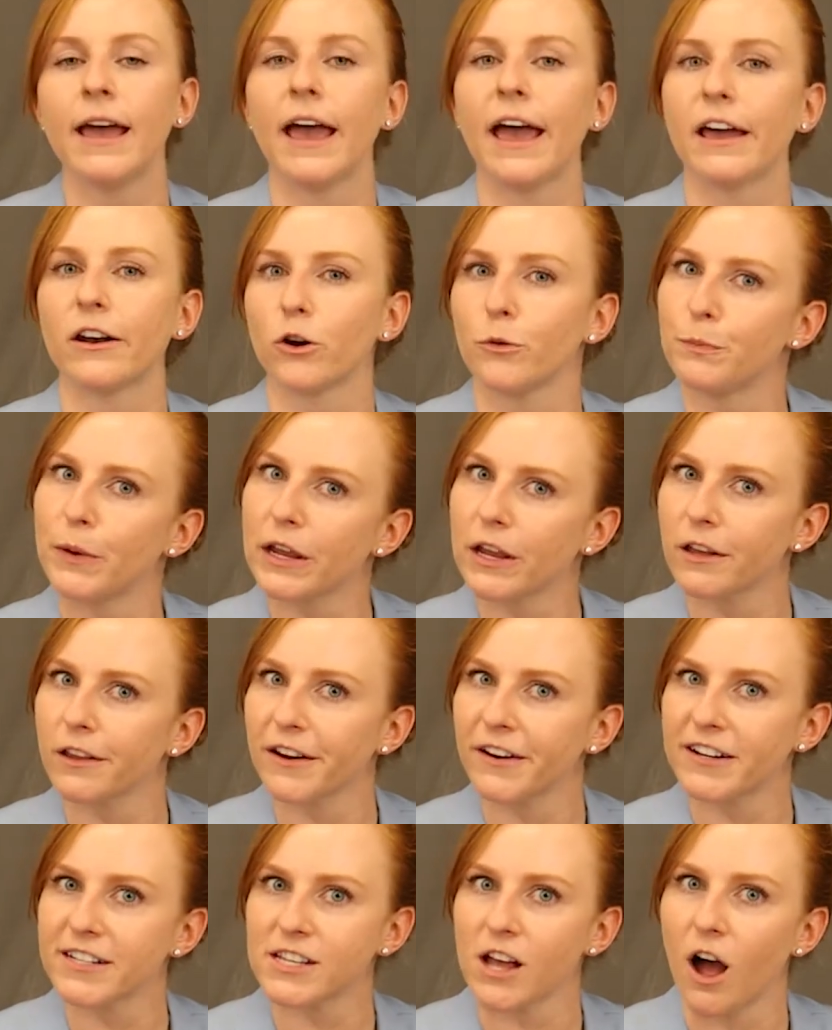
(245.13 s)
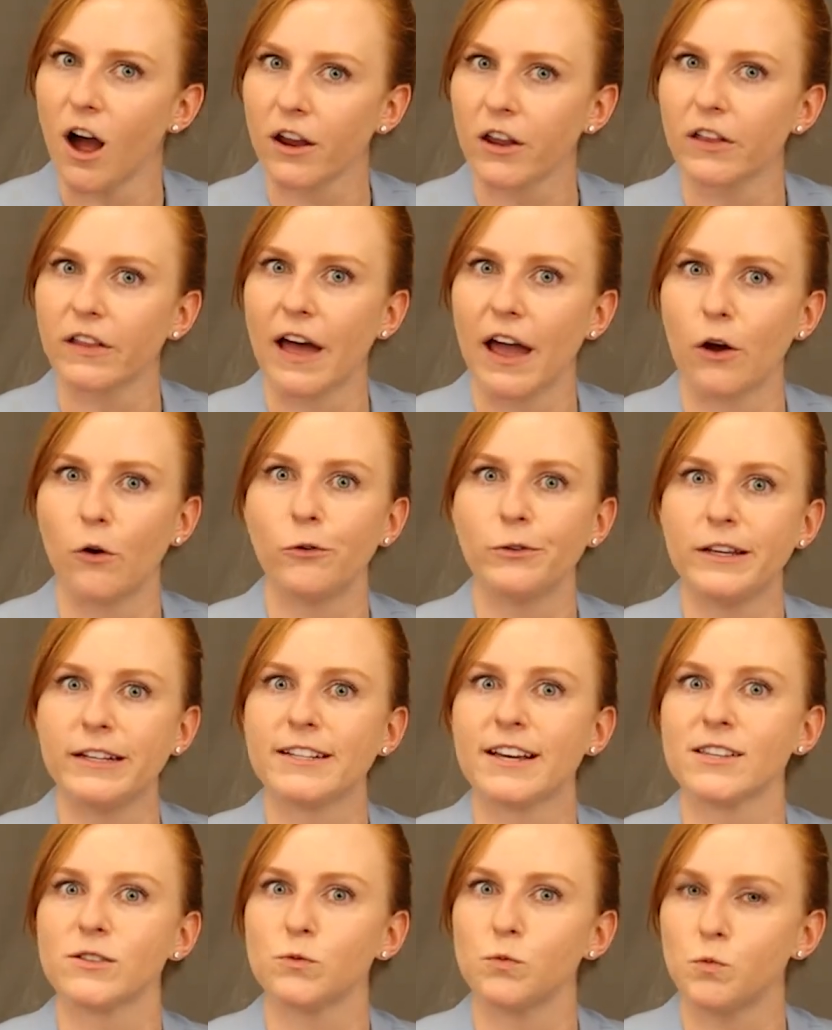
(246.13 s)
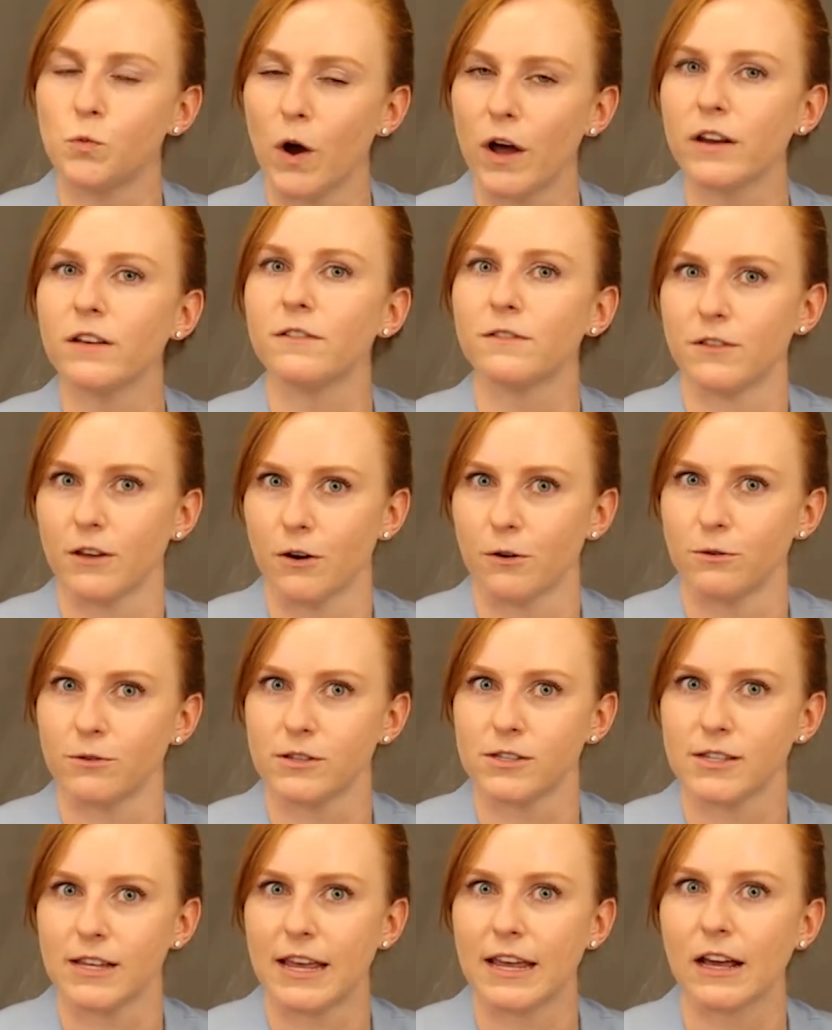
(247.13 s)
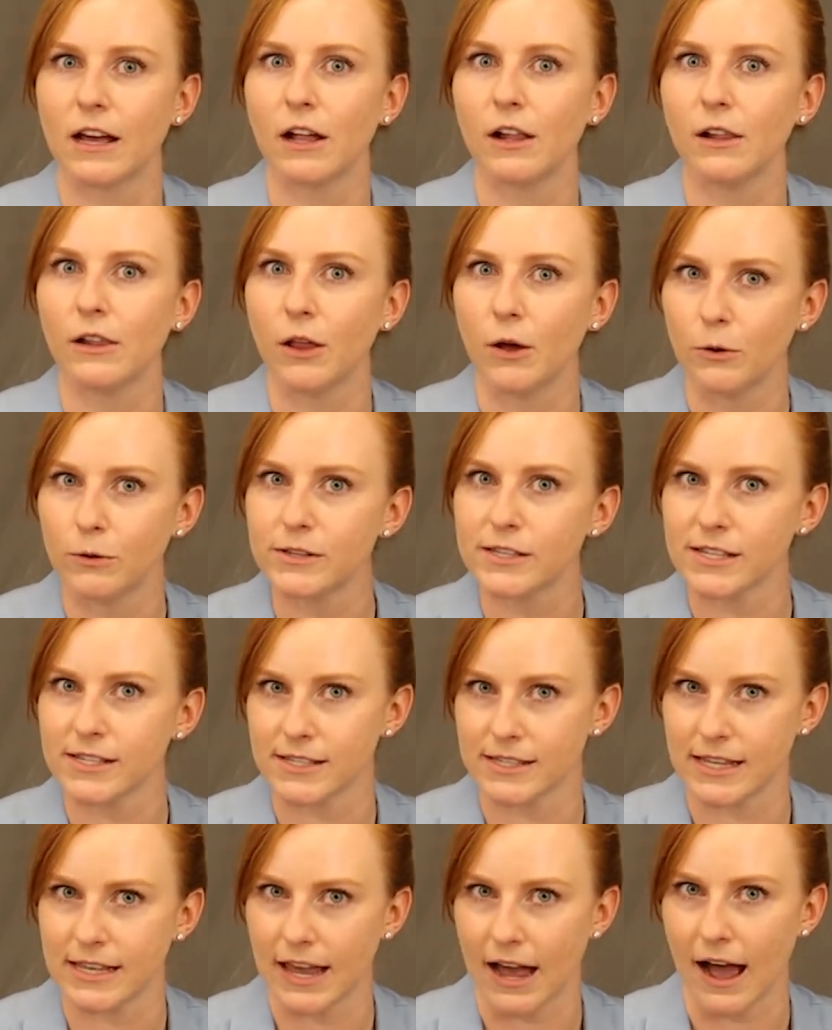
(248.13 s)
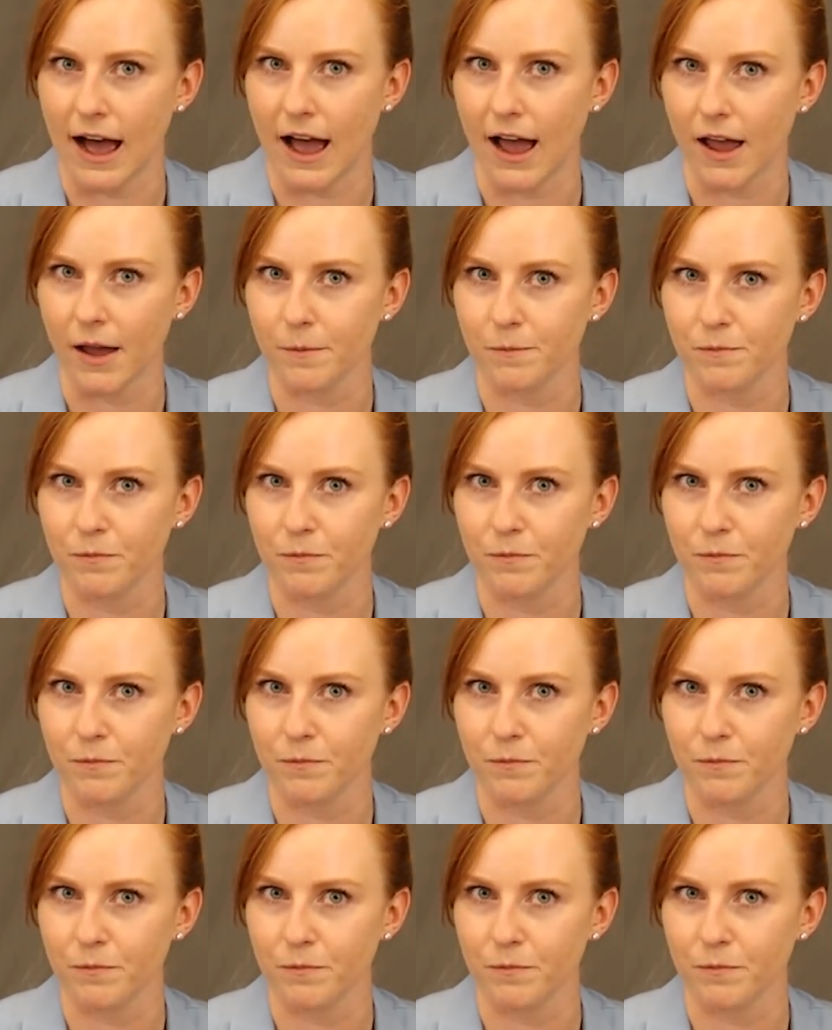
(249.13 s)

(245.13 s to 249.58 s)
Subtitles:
and orbicularis oculi only does one of those. It closes the eye.